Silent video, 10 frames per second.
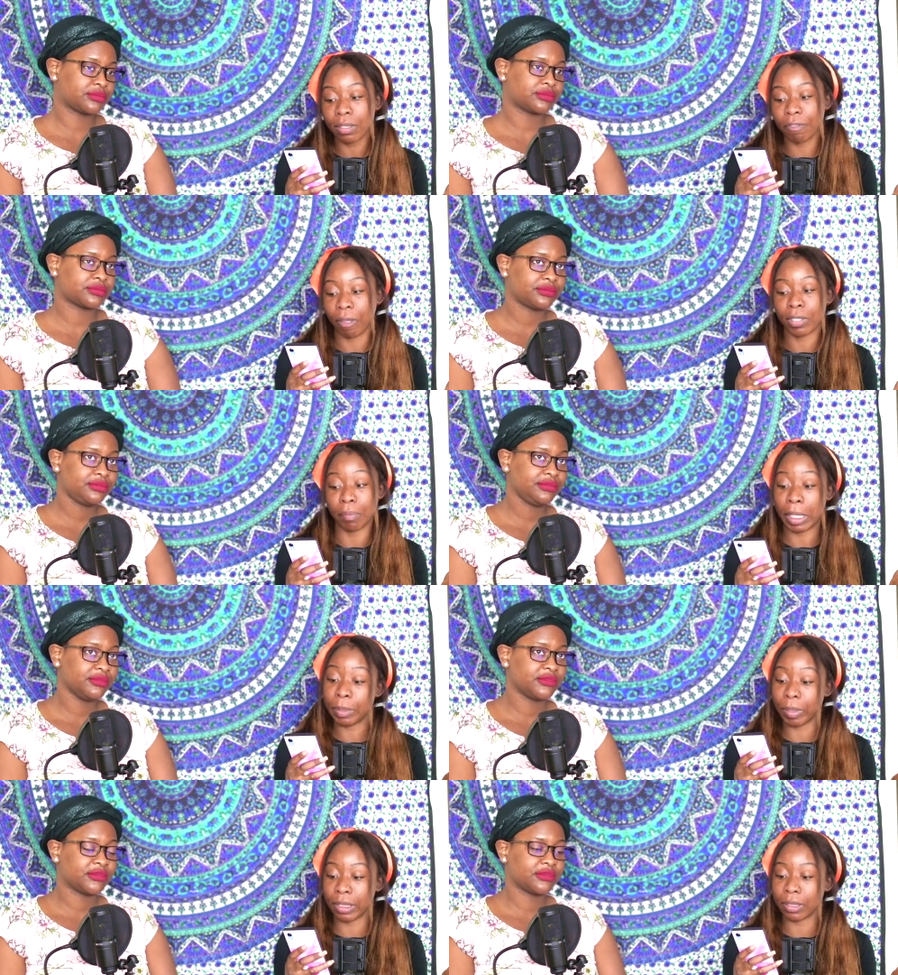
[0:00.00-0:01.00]
Speaker 1: felt in many
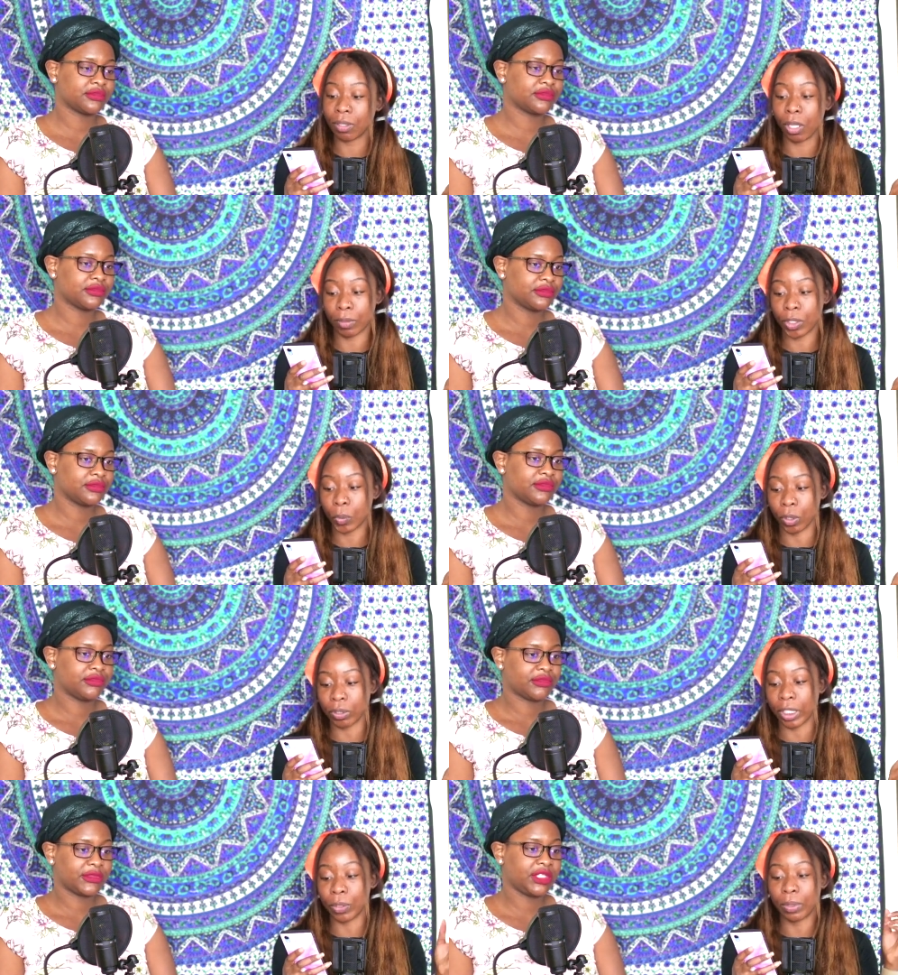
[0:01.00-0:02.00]
places all around the world,
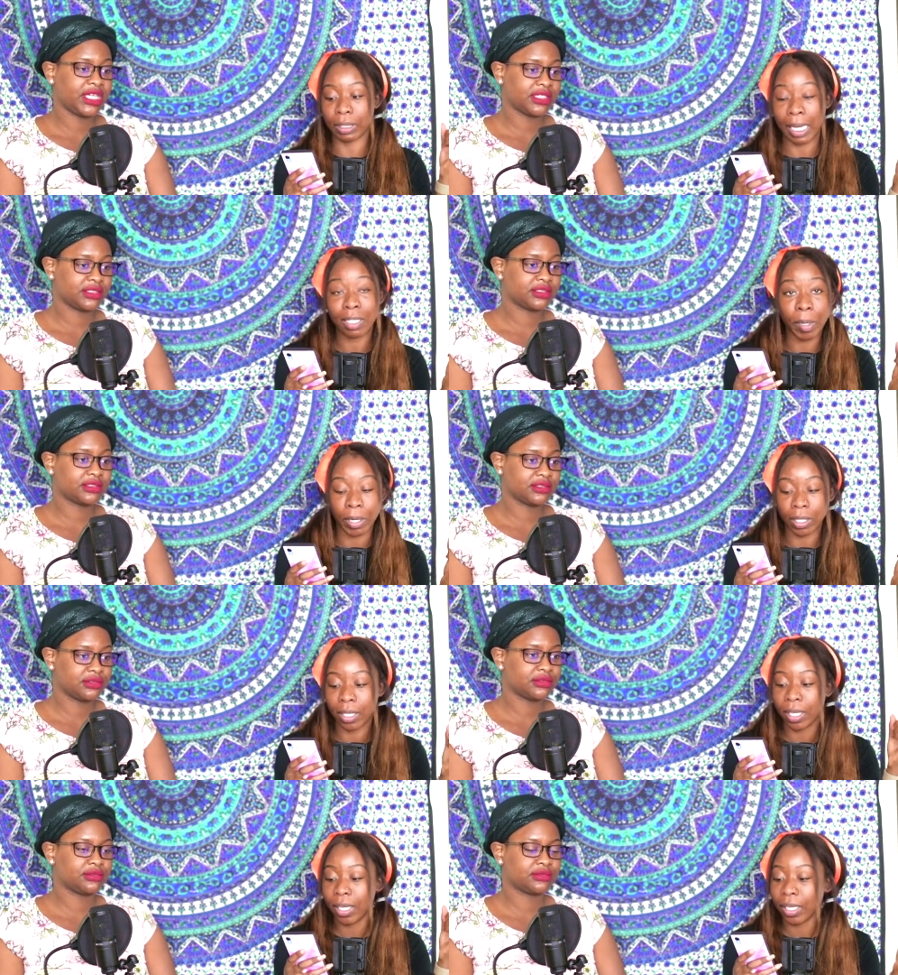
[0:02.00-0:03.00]
including yes. Latin America,
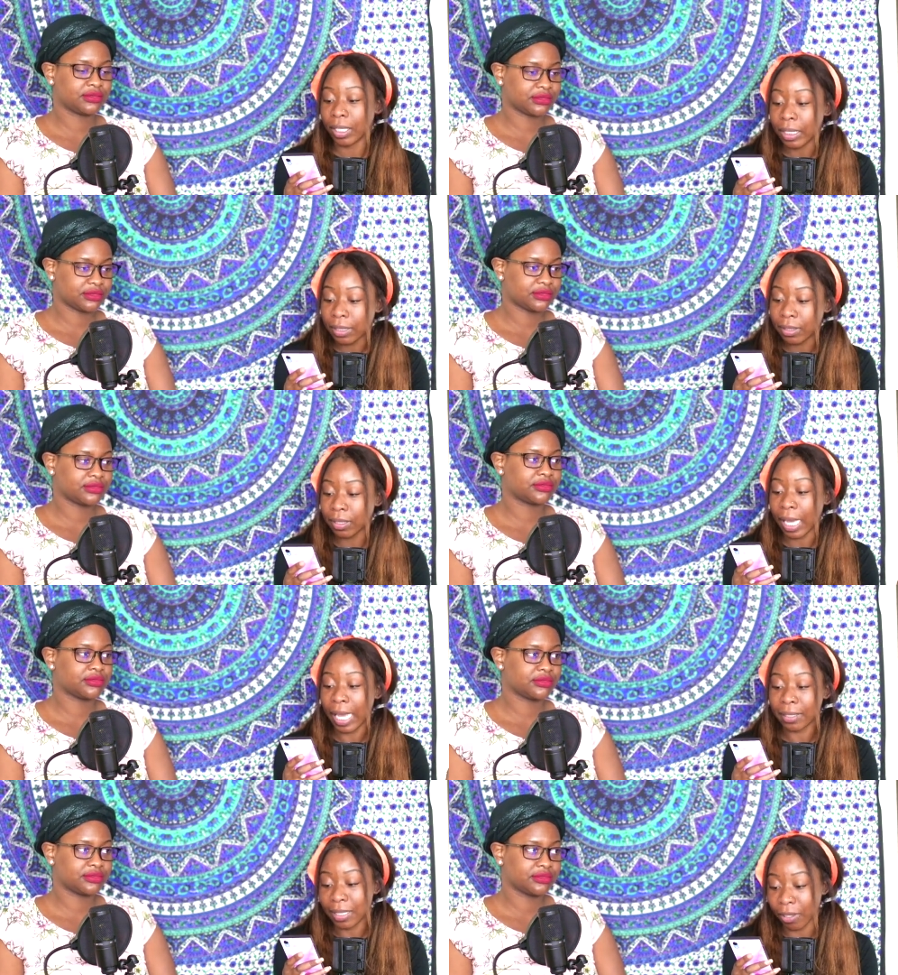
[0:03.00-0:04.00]
East and
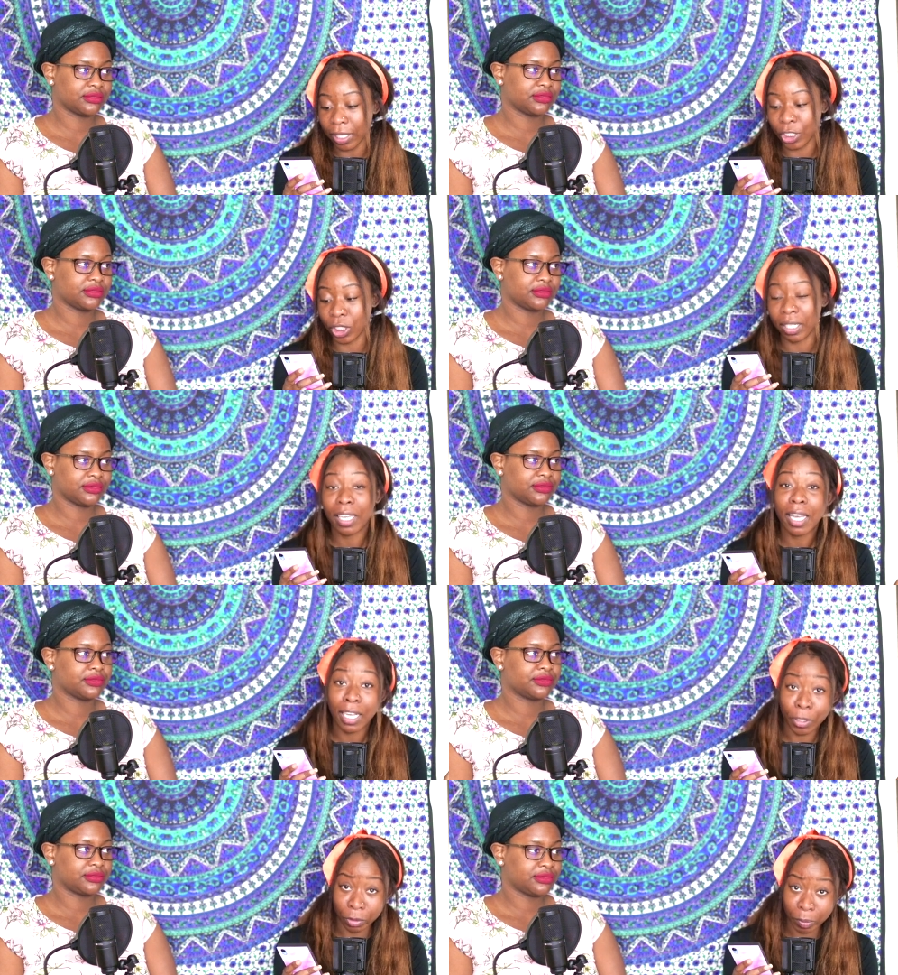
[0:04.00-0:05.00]
South Asia,
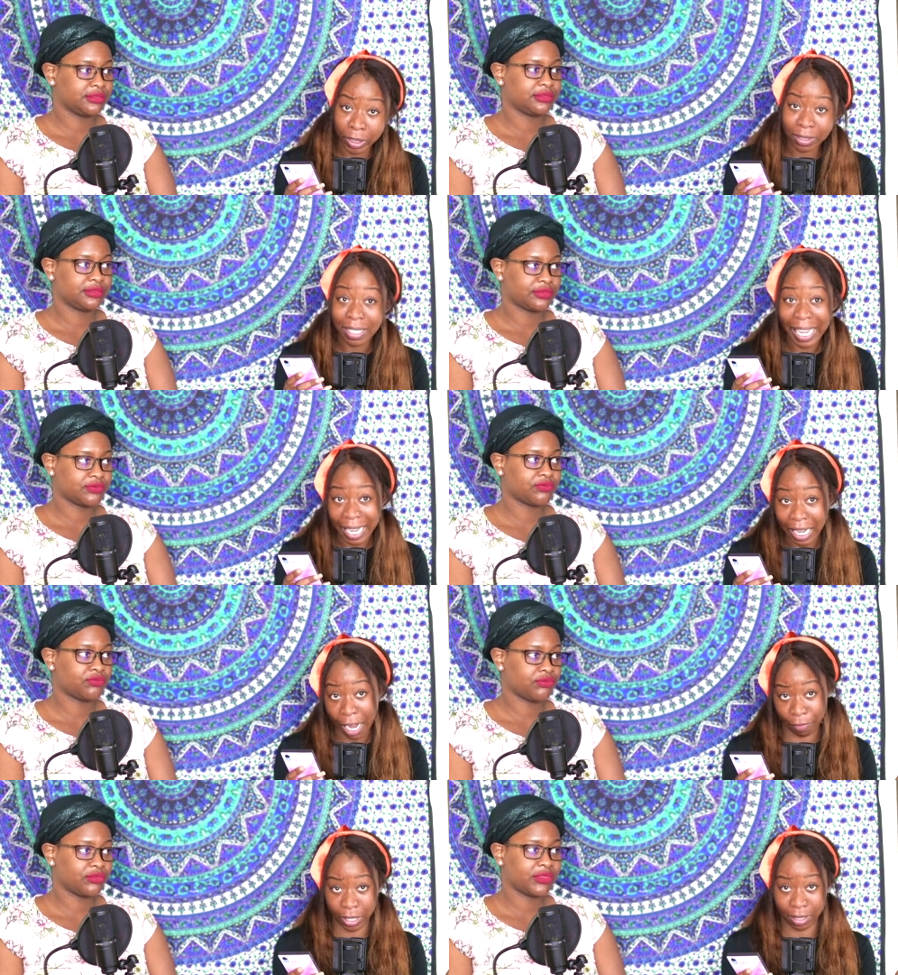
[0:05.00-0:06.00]
Caribbeans, and
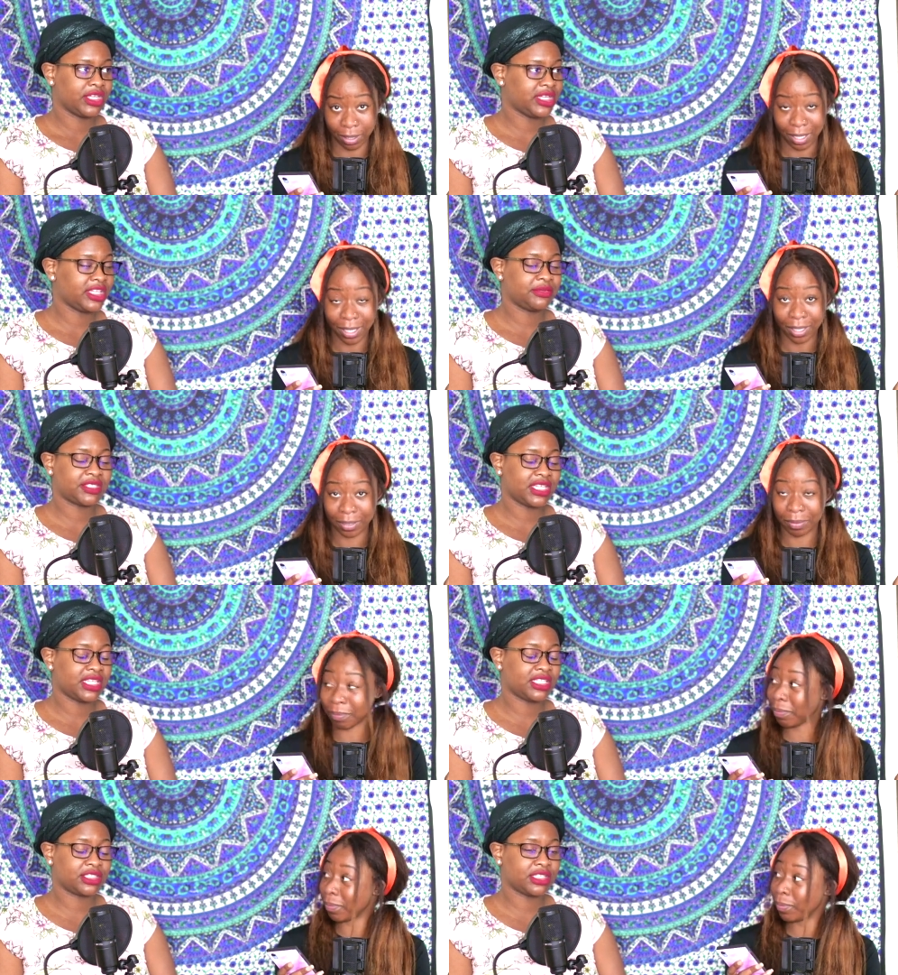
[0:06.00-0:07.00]
Africa.
Speaker 2: And I keep saying
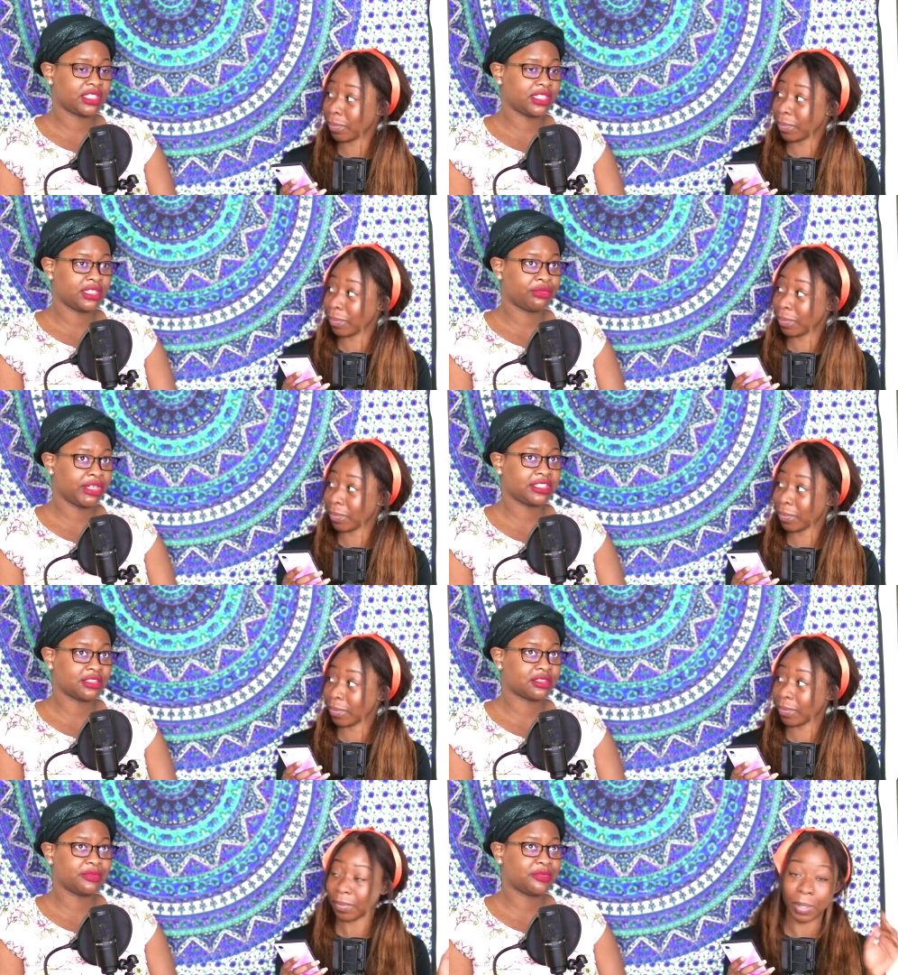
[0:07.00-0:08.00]
it's
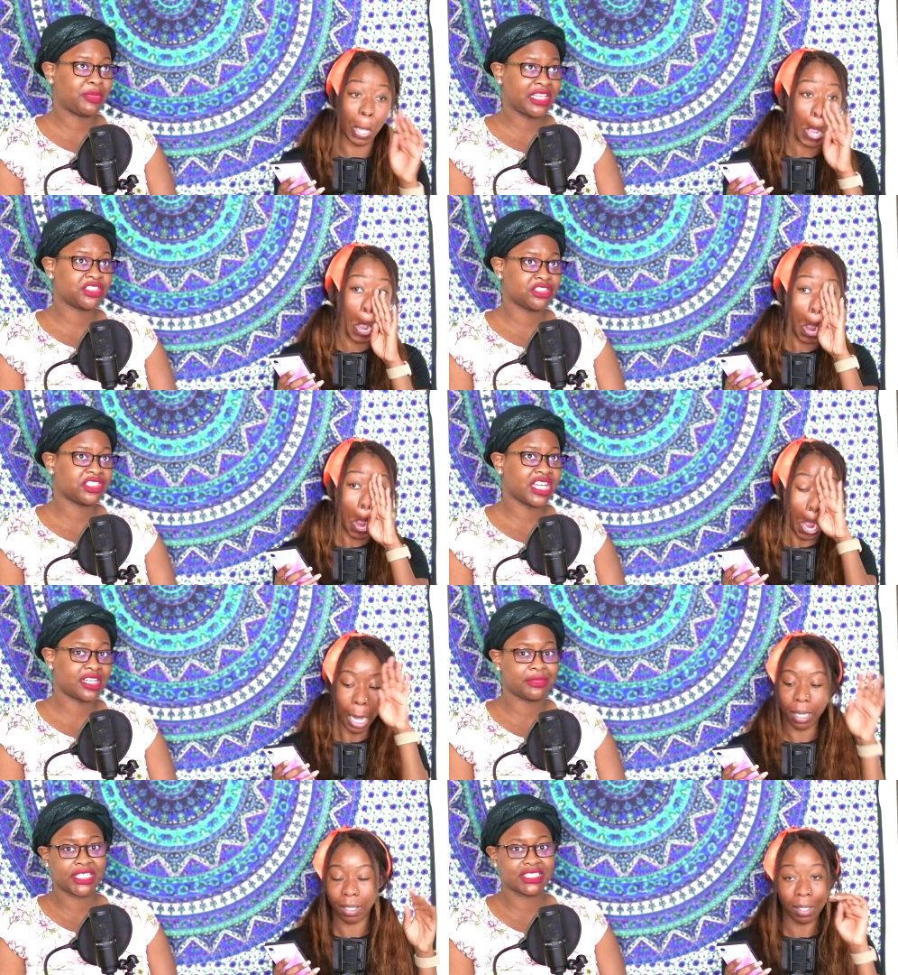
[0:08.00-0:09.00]
racism bastard child
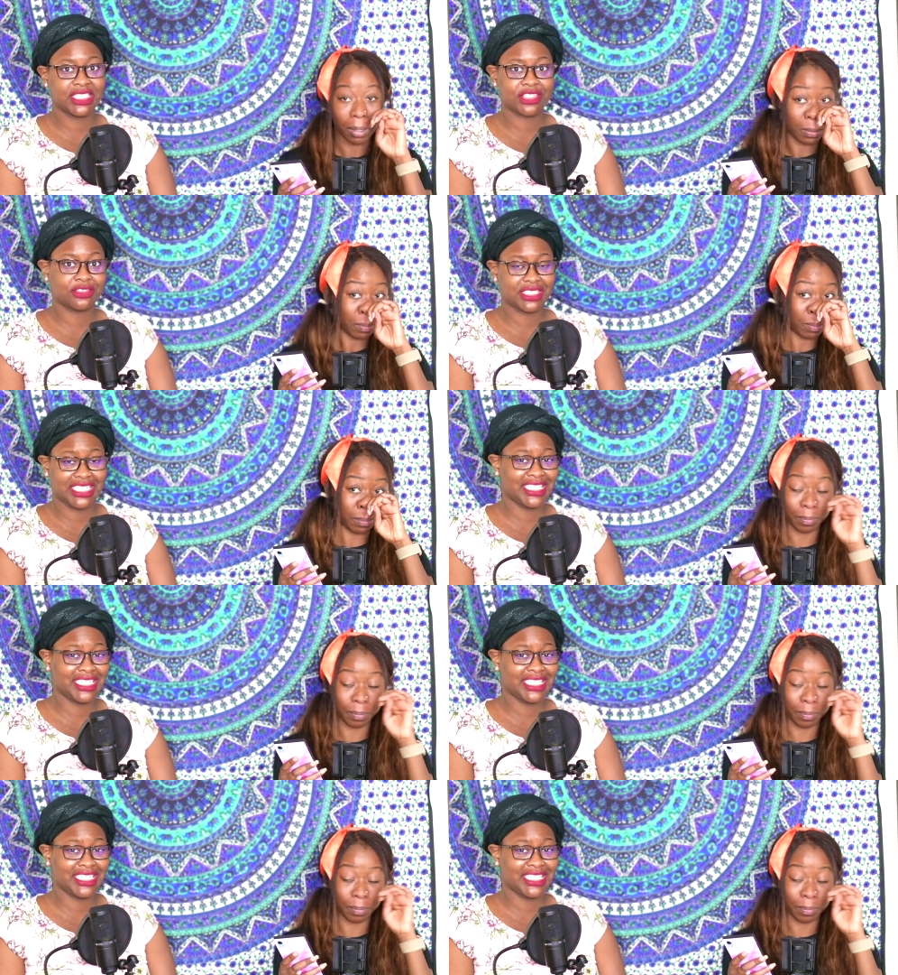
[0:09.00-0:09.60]
because literally it